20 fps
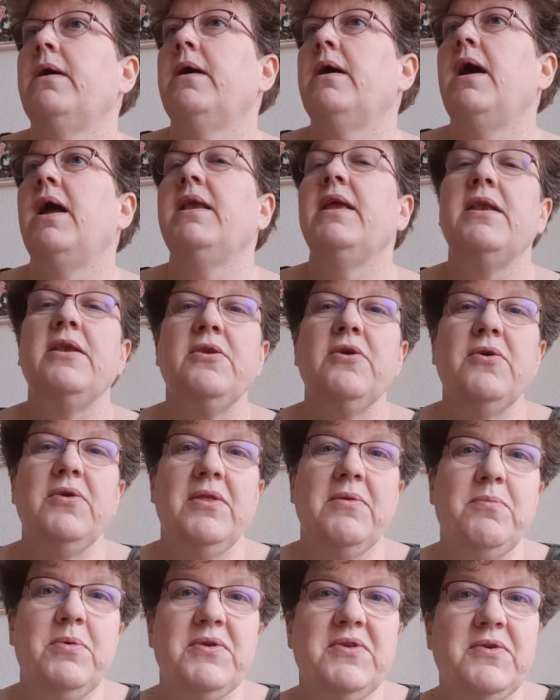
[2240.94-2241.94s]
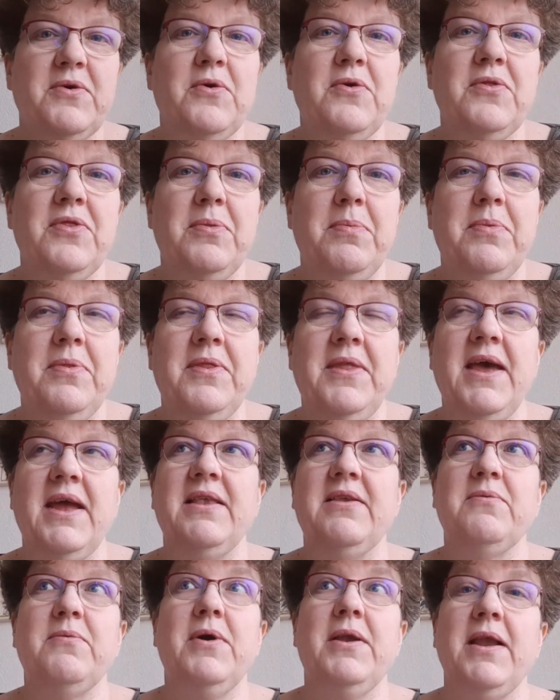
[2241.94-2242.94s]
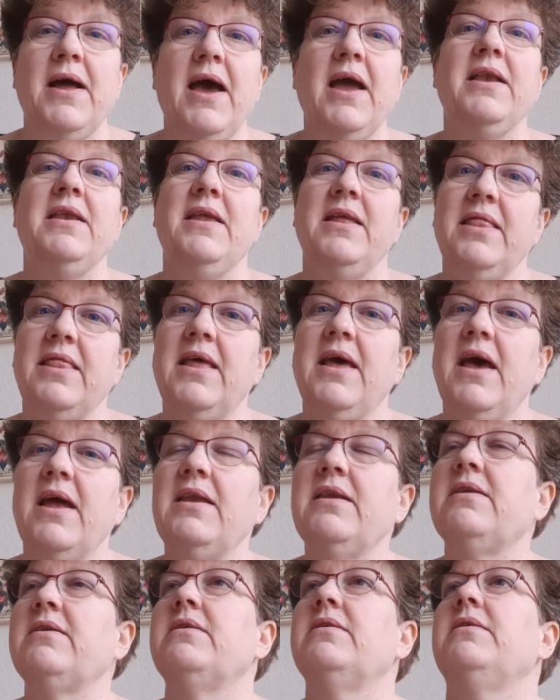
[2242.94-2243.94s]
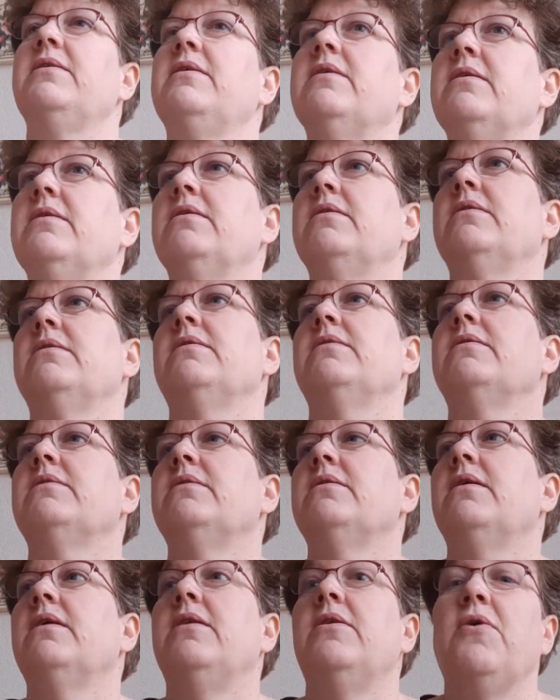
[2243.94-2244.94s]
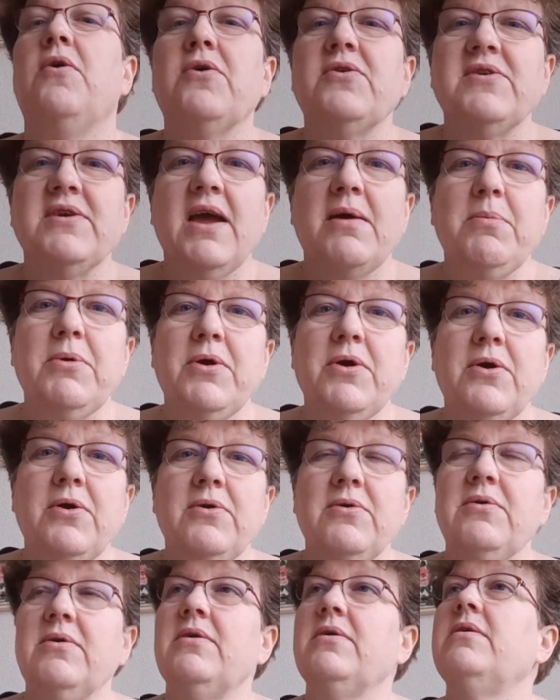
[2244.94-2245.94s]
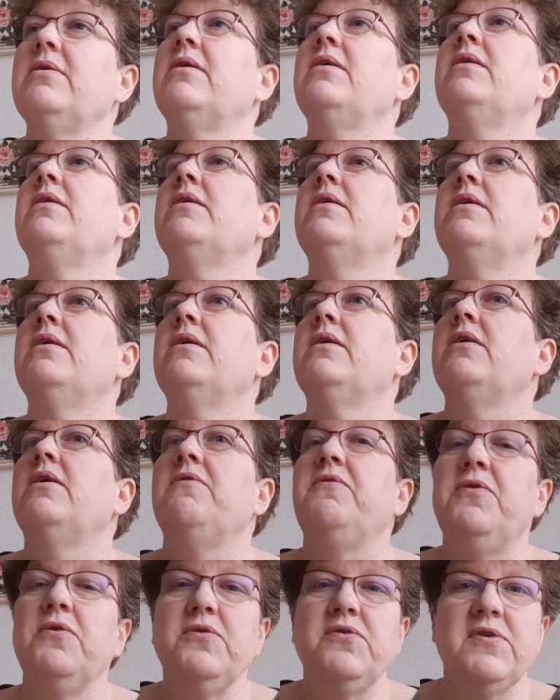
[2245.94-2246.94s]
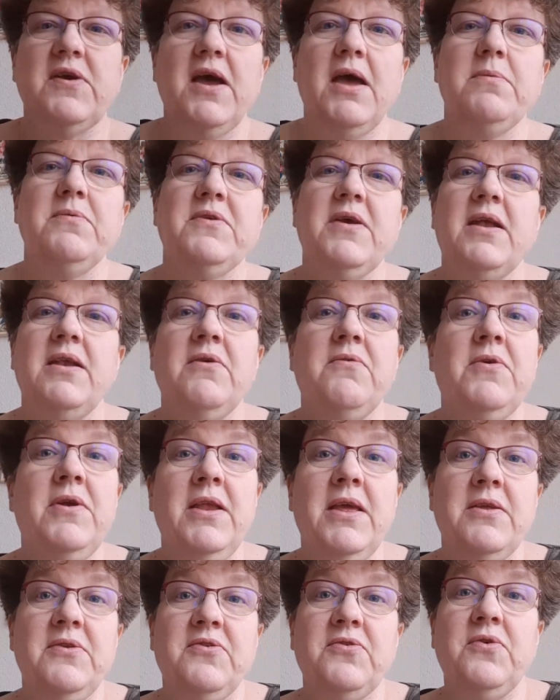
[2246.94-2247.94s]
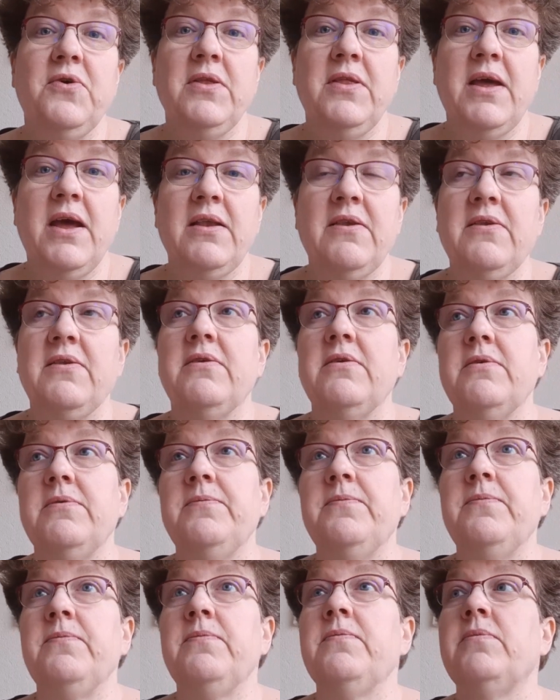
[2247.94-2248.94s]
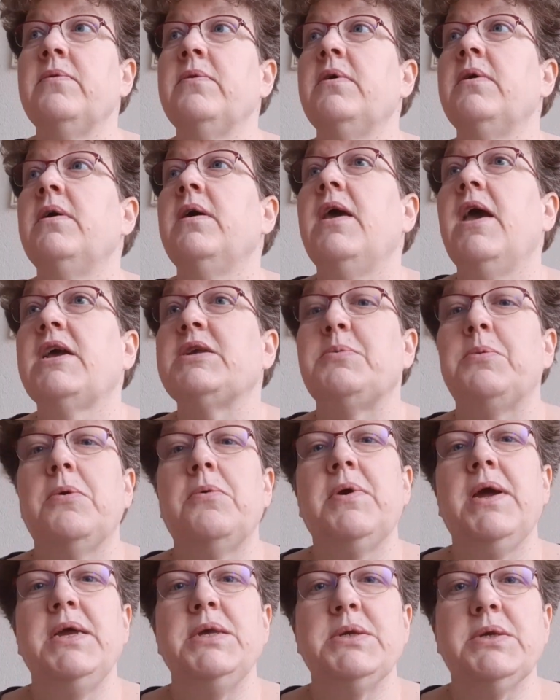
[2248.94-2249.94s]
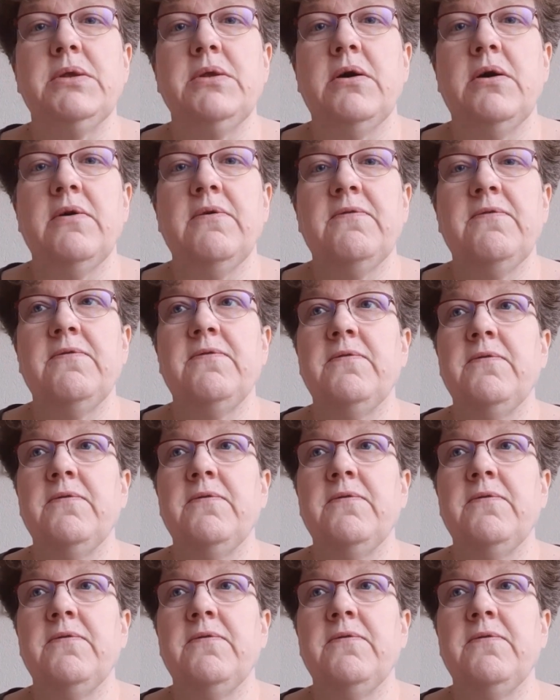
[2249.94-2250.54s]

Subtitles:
I didn't know that it was called that when I did that a long time ago, a few times, and I really enjoyed that exploration of